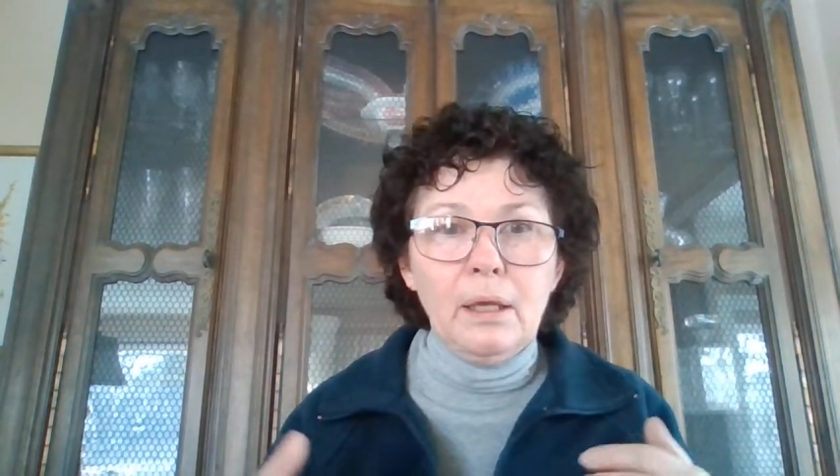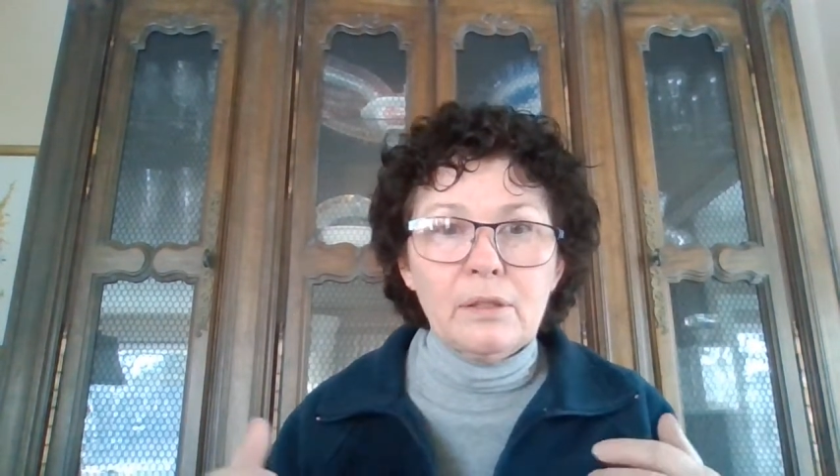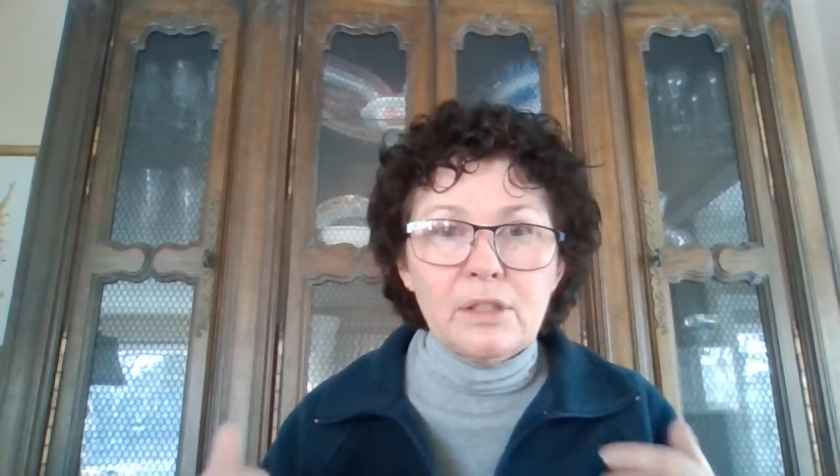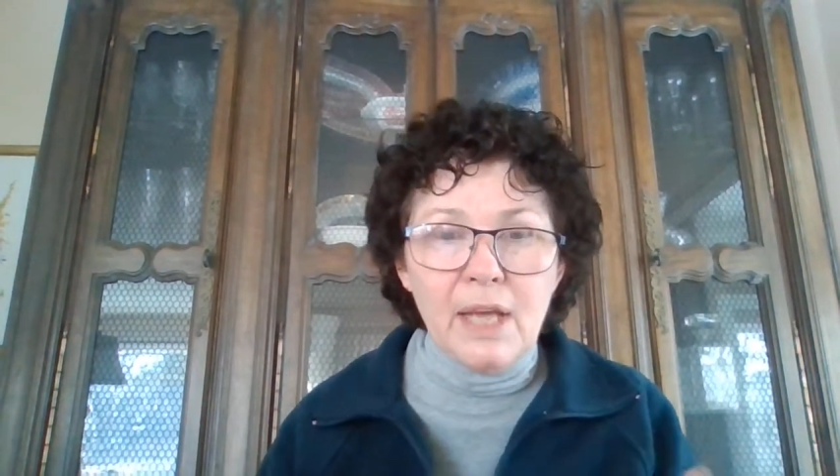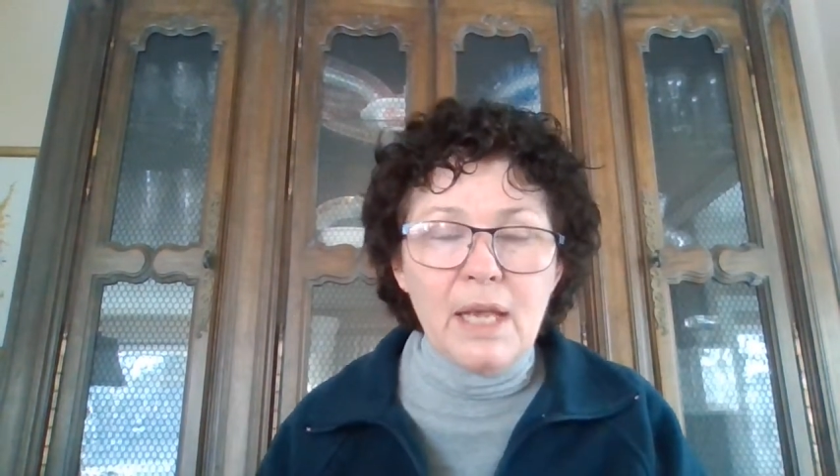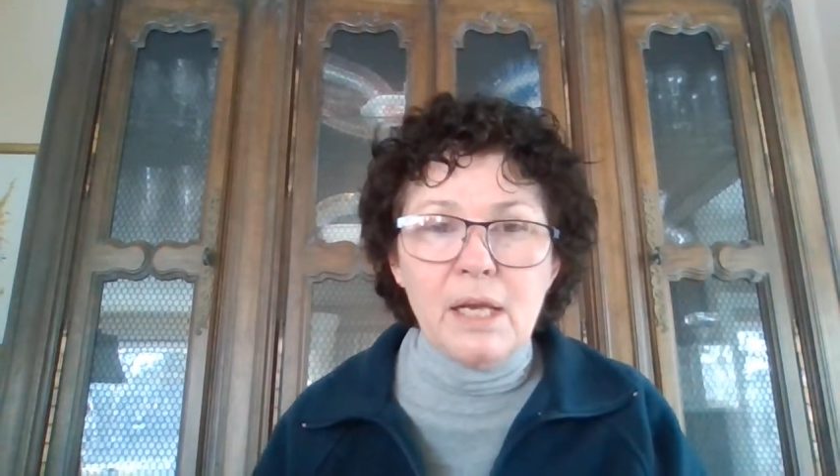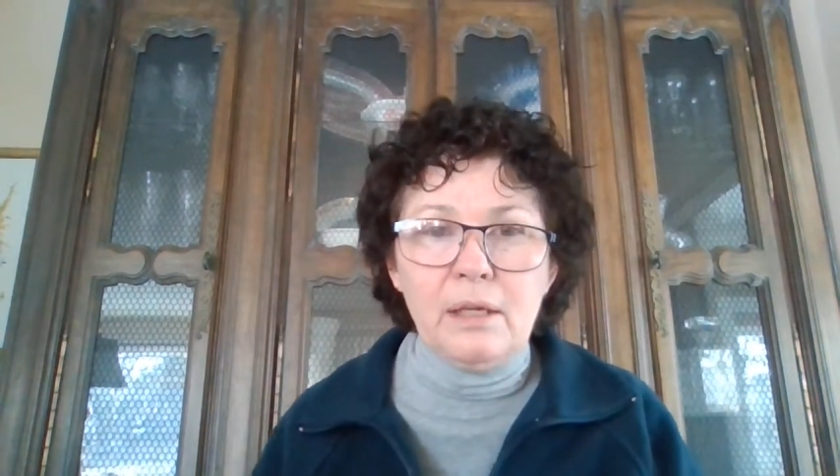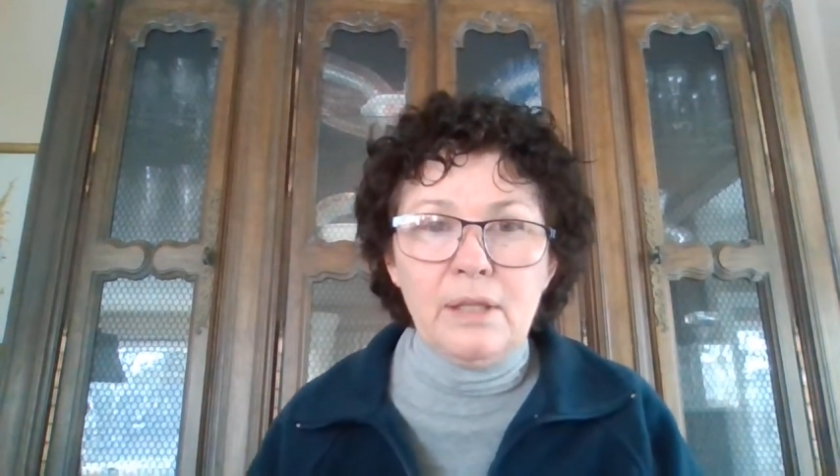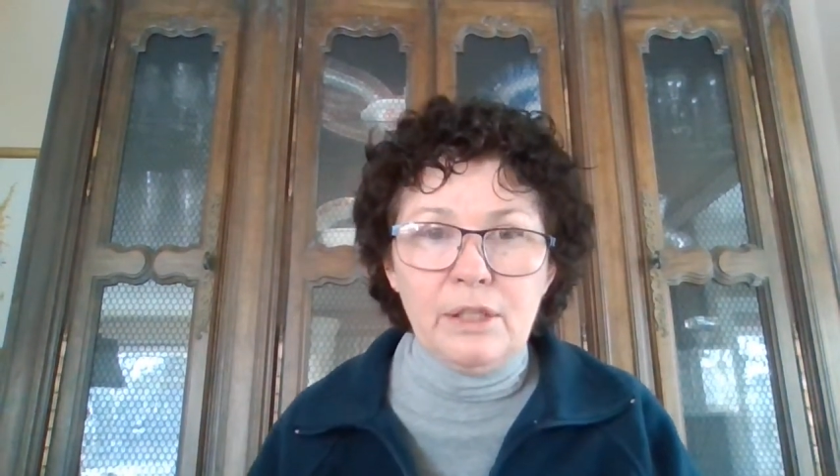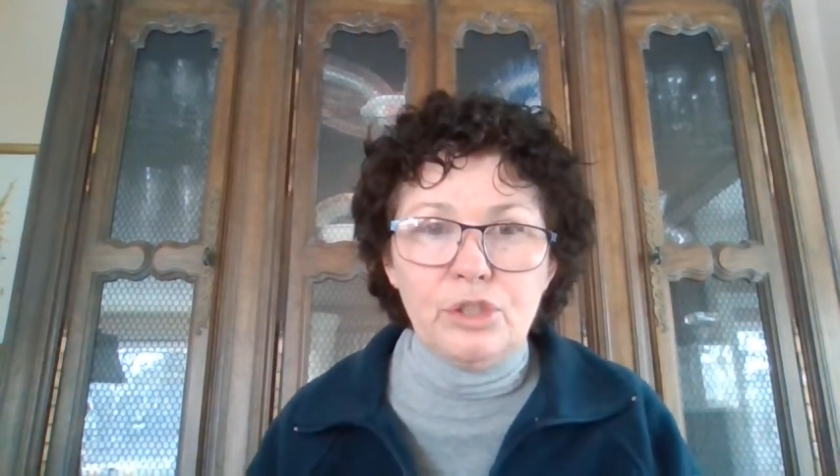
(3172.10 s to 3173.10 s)

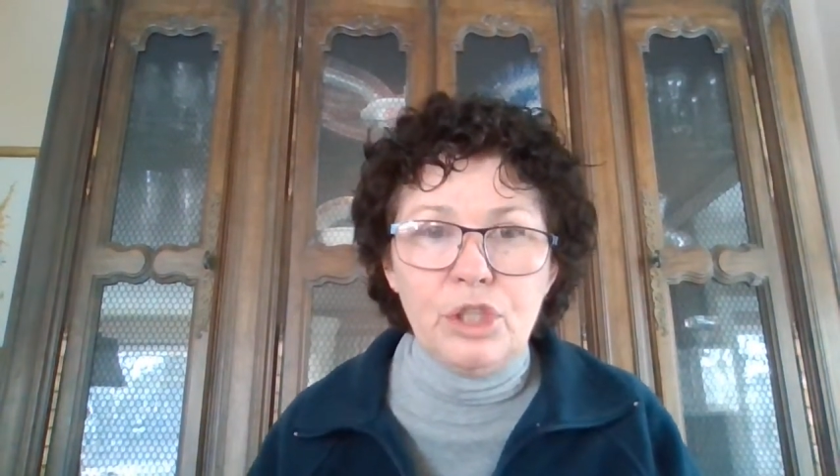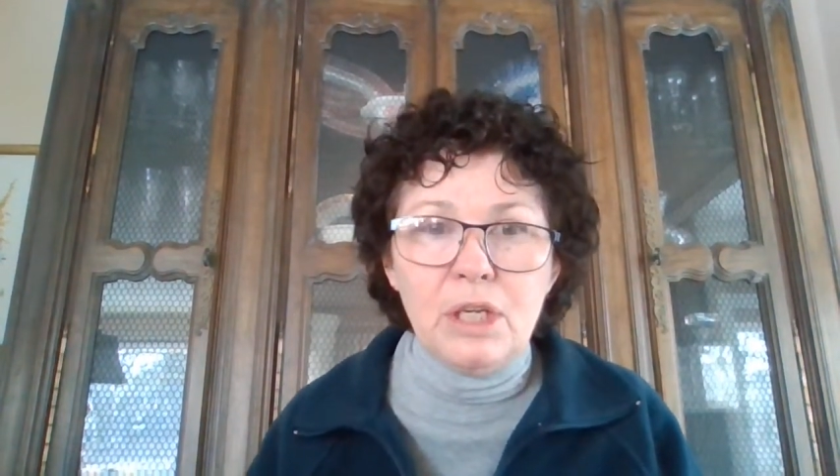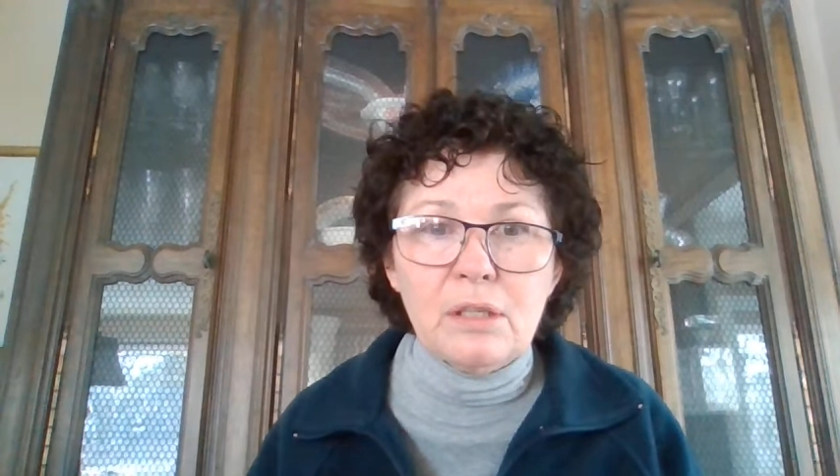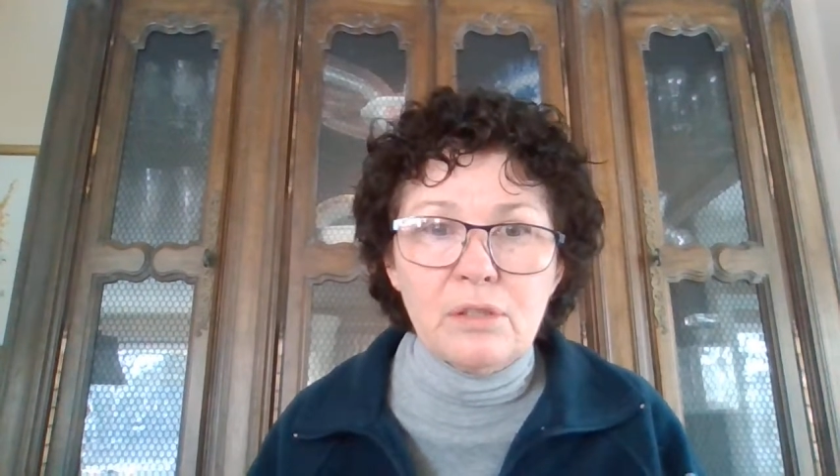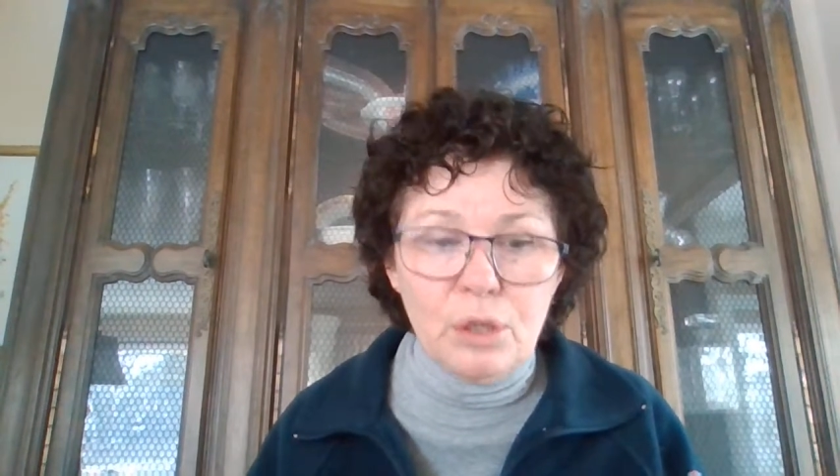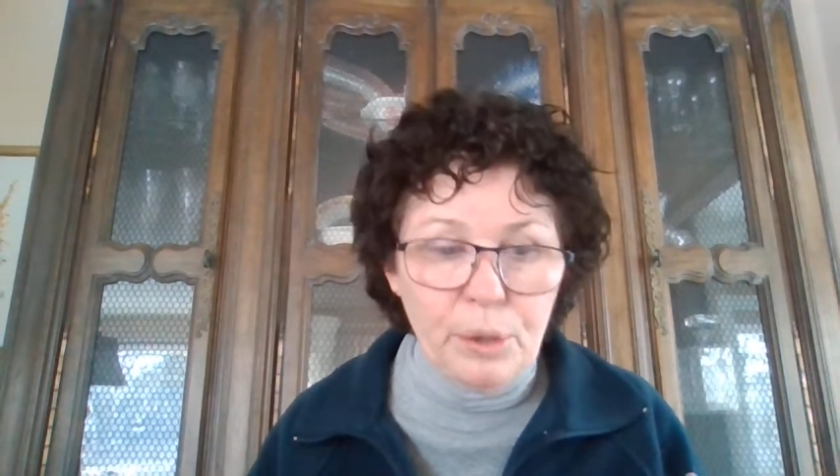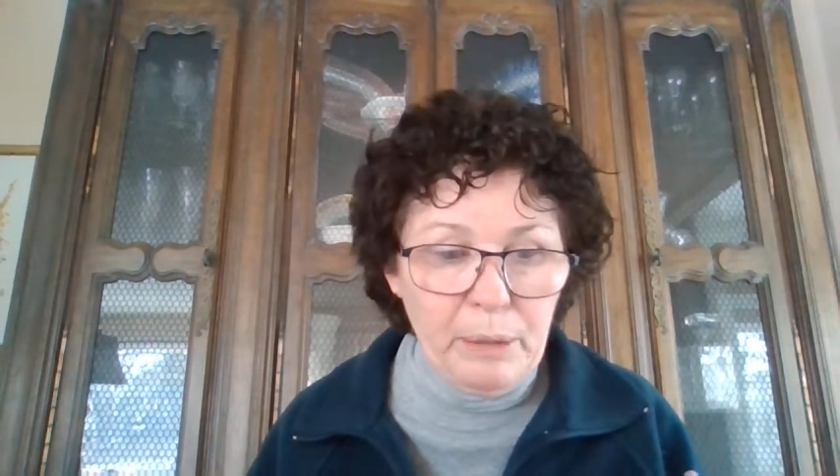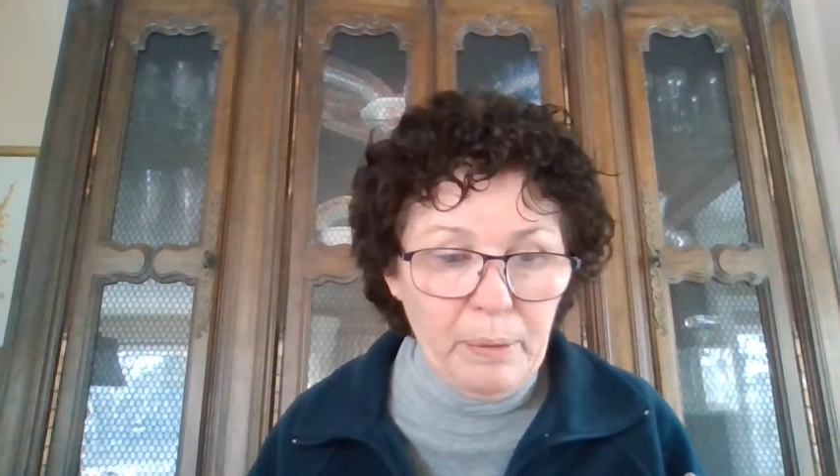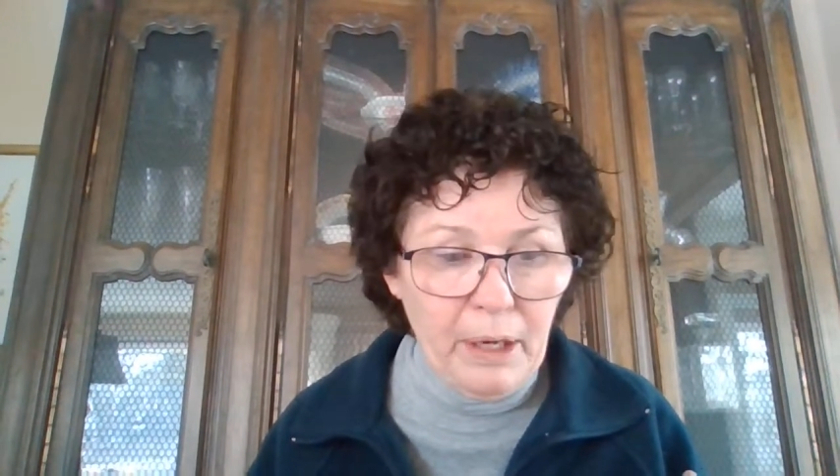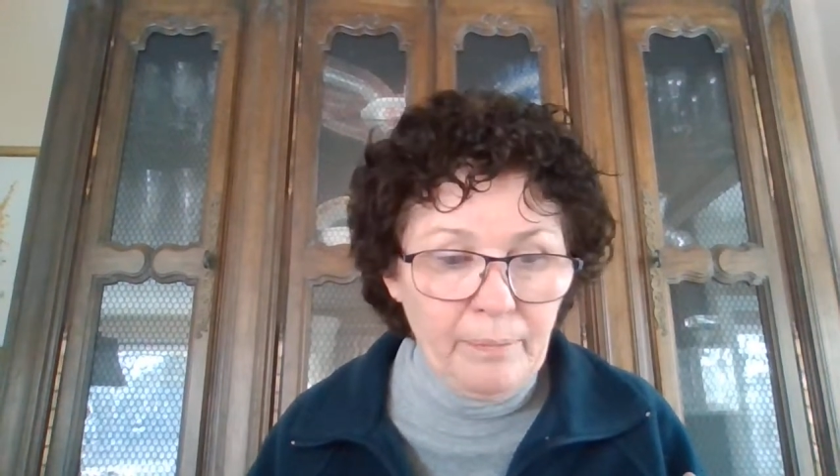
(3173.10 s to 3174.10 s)
saying that she's
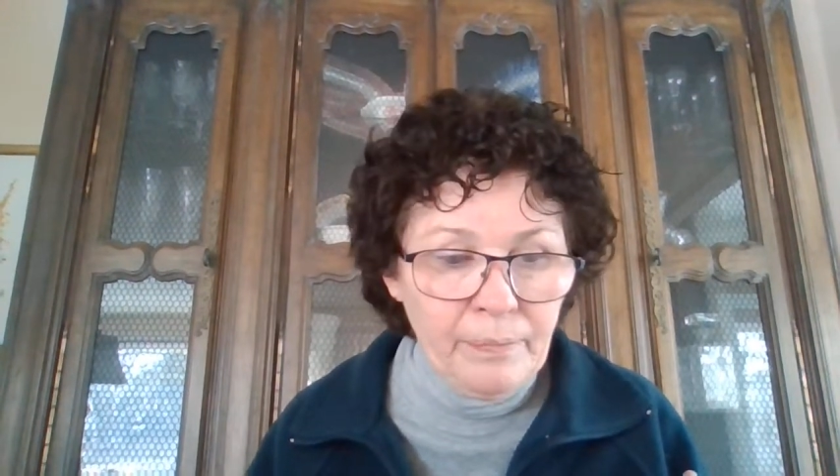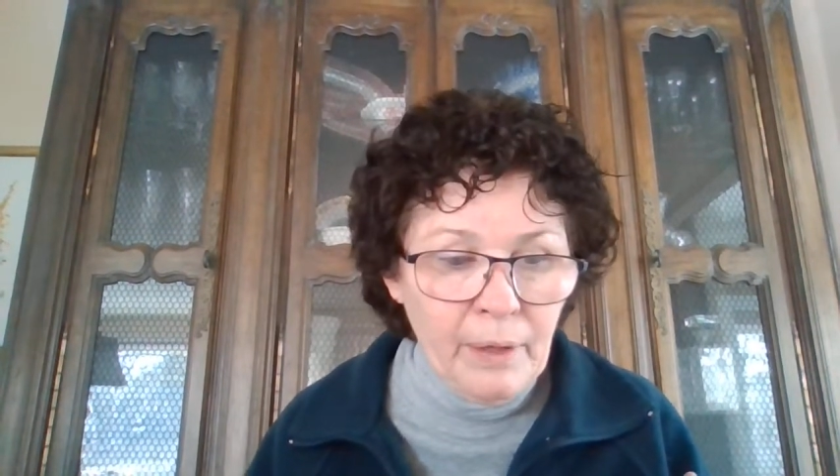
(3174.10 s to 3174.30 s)
creeping.